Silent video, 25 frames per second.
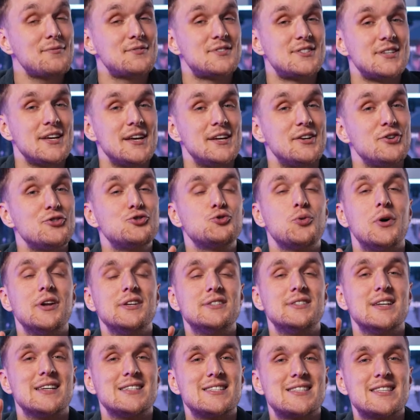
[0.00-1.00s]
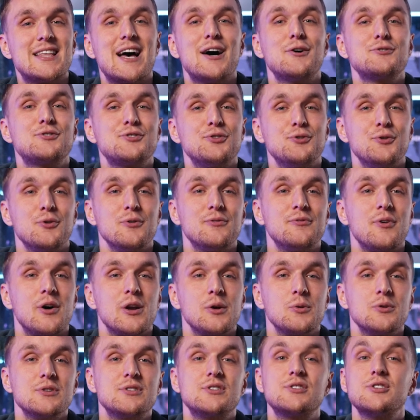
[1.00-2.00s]
seen 26,000 new
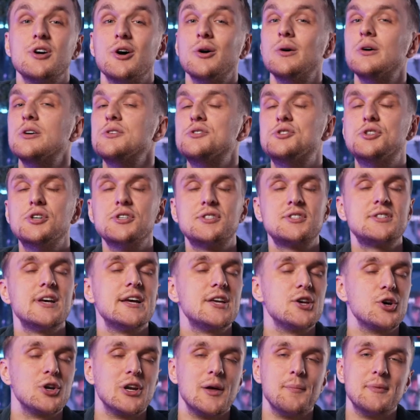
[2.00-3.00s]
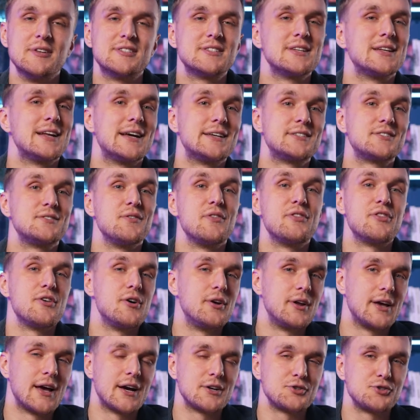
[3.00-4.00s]
followers. So just set your limits to less than
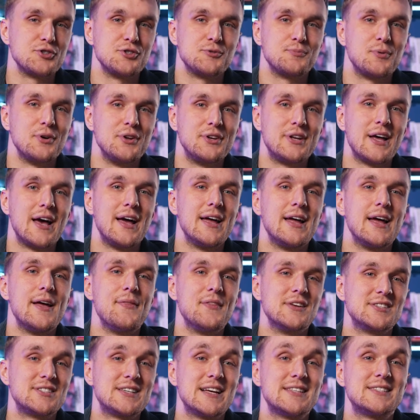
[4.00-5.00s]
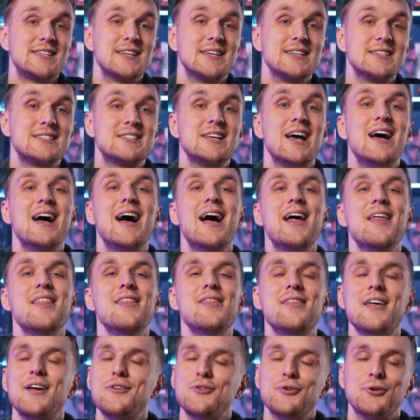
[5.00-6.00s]
30 actions per day in the settings,
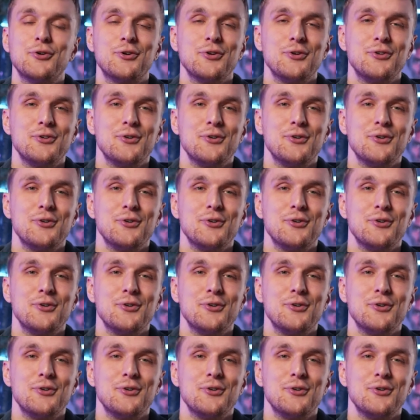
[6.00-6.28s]
then you're good.